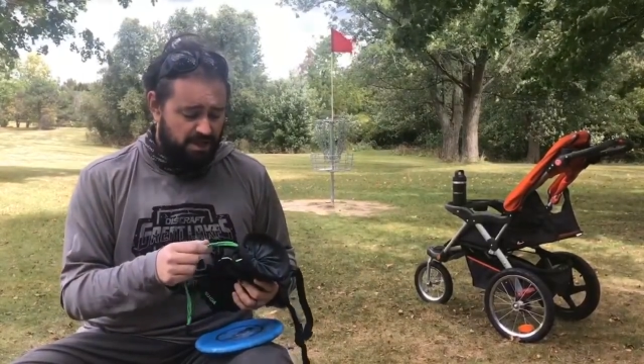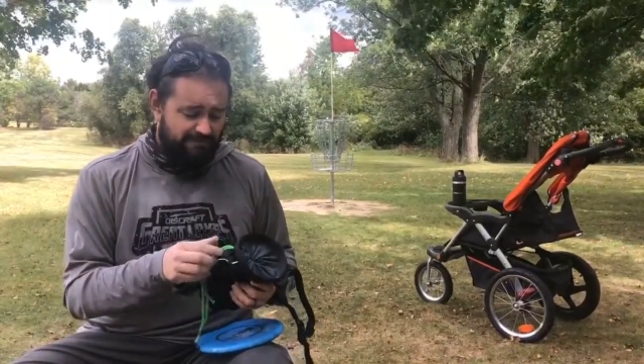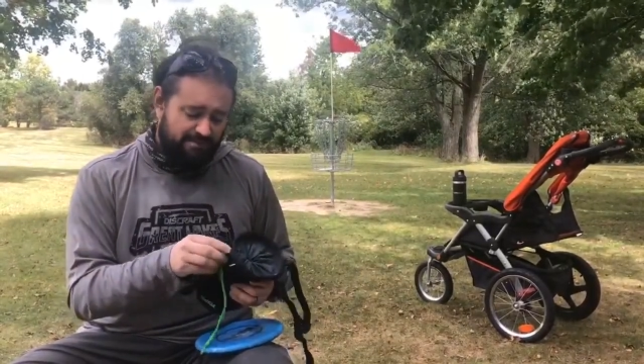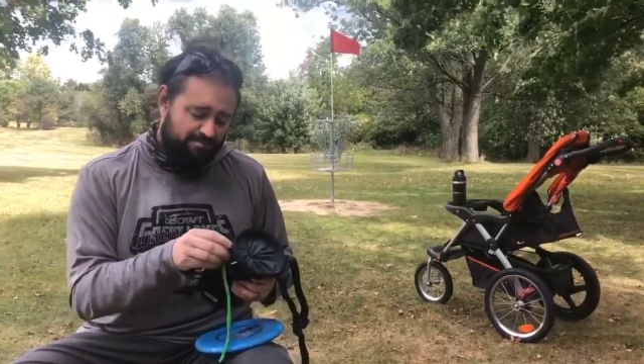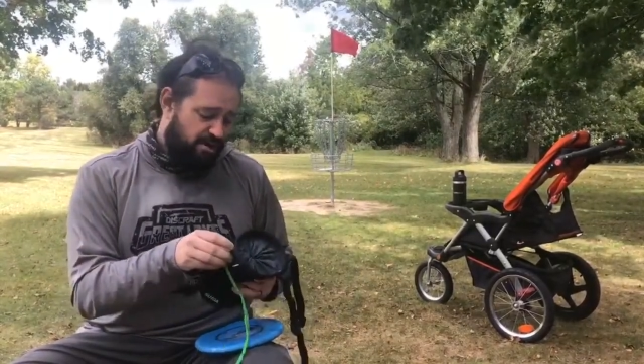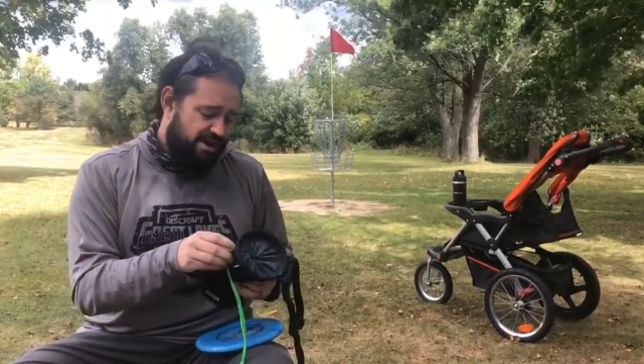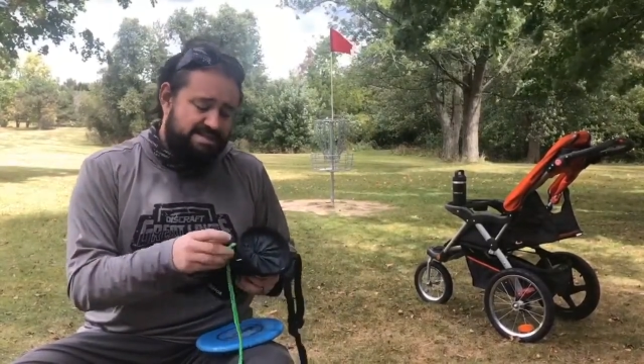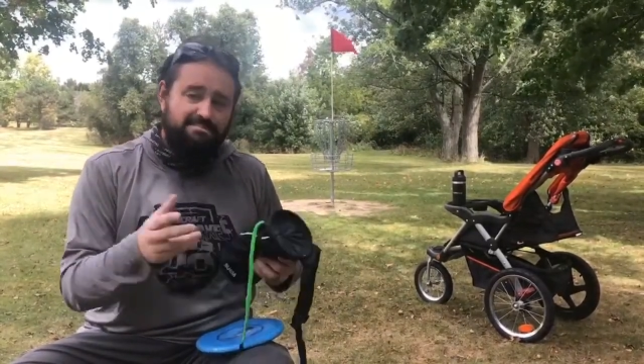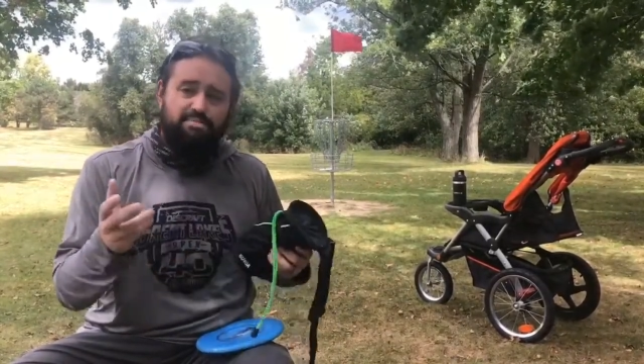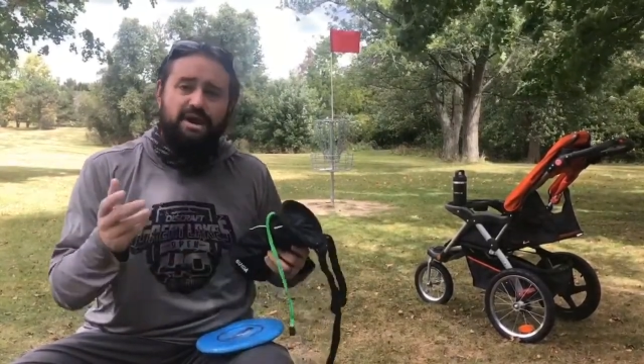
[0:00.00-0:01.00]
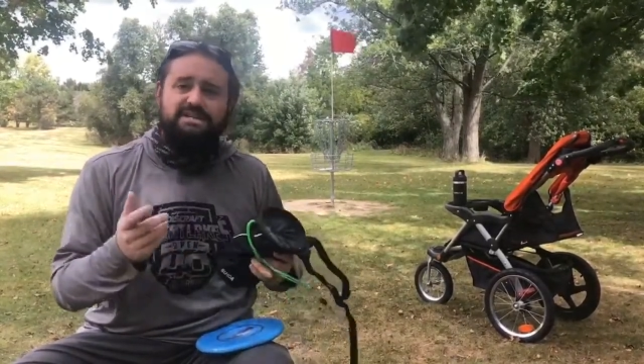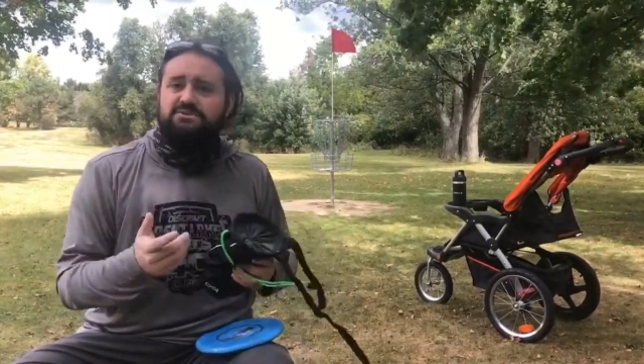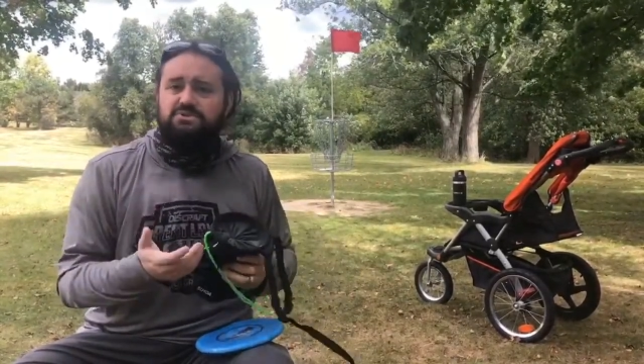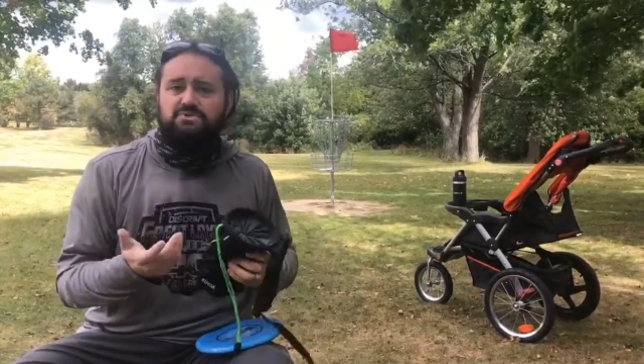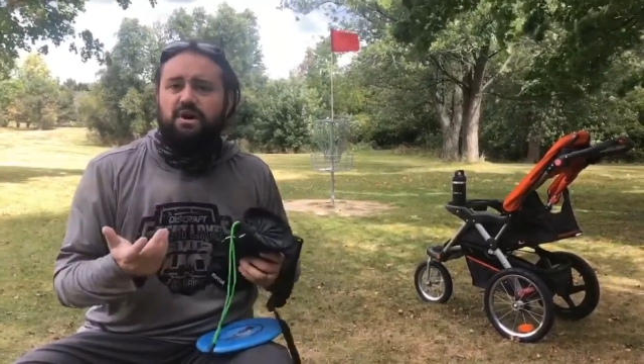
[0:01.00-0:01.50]
If it breaks, it breaks.
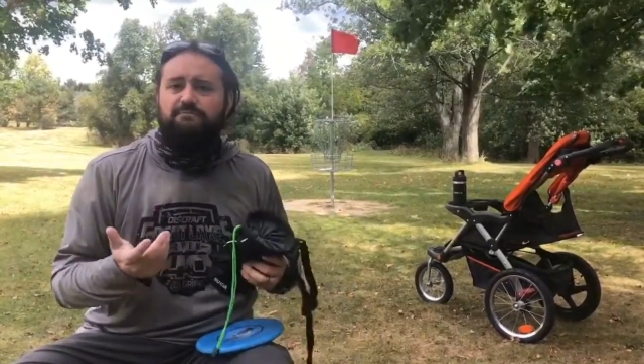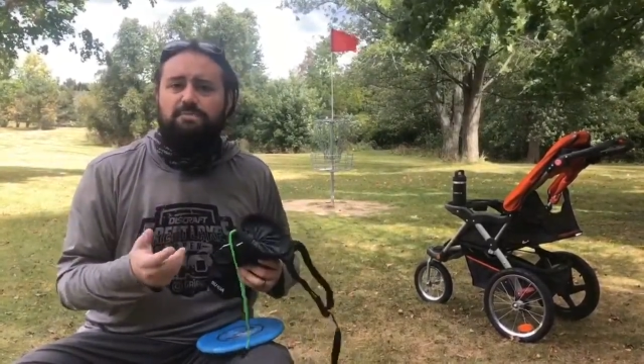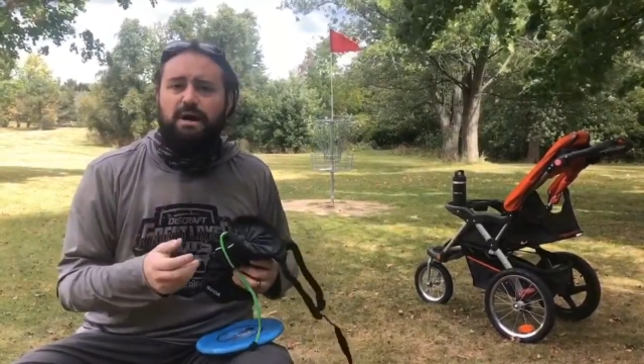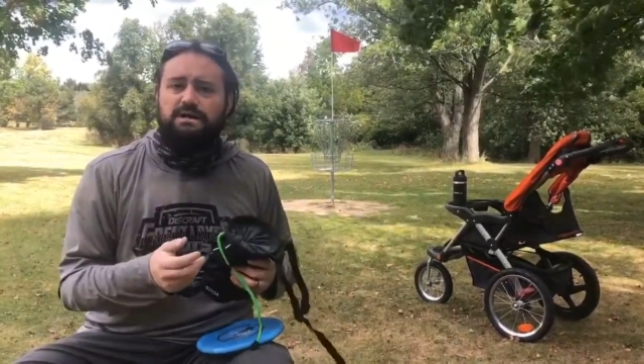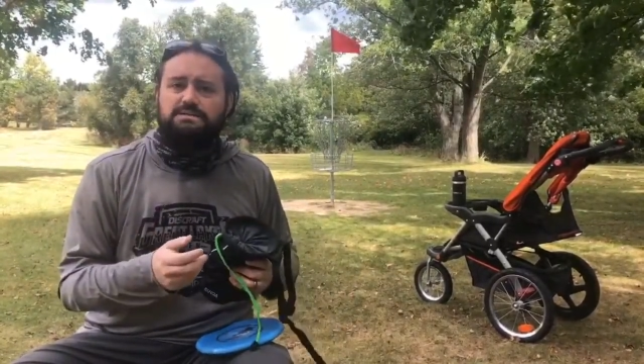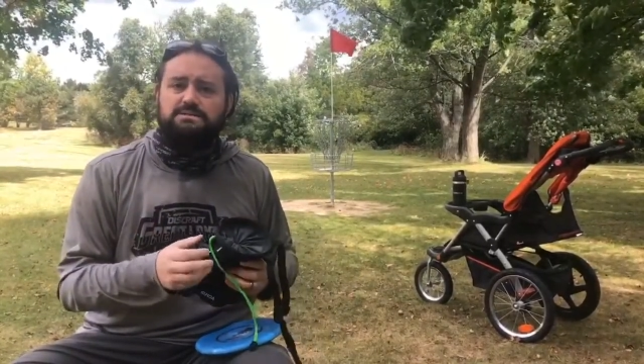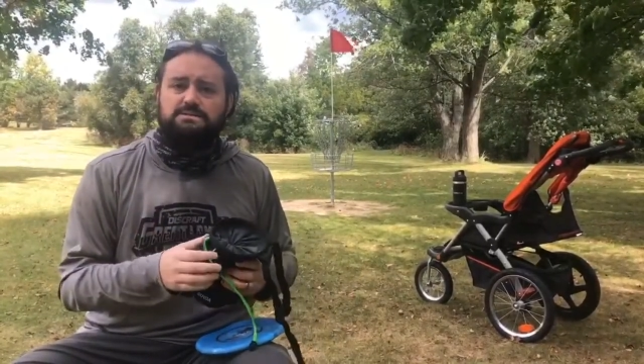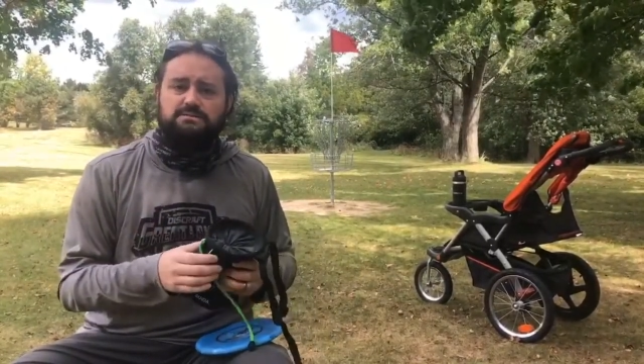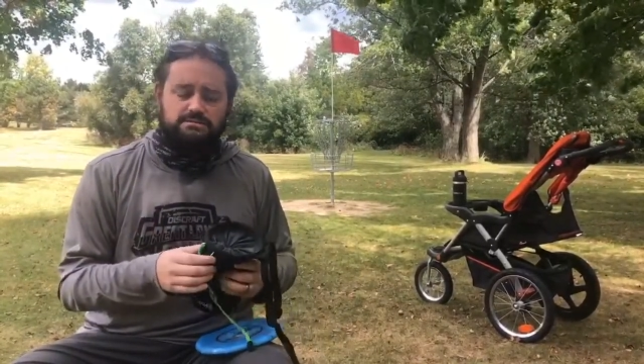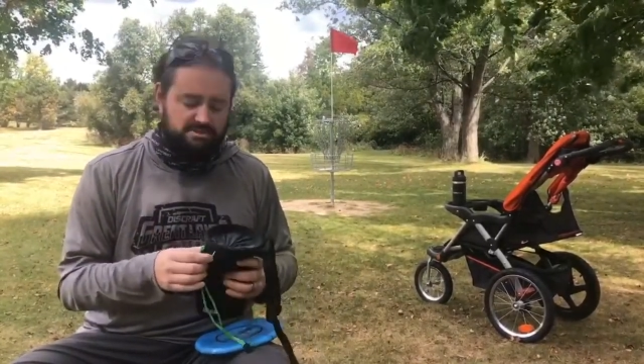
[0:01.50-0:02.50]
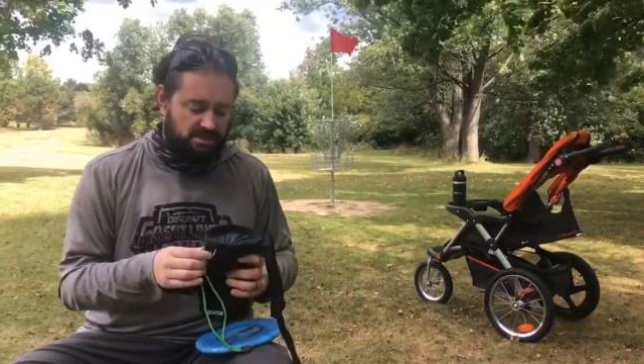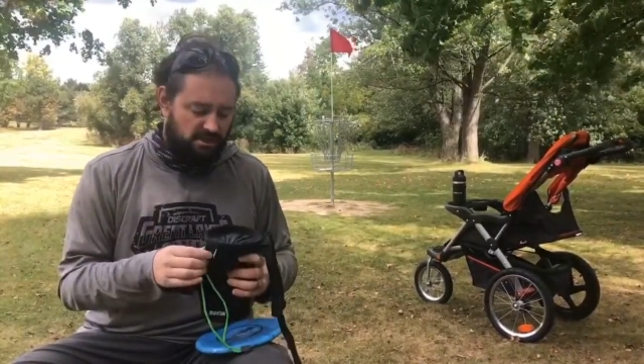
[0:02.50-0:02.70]
It was $12,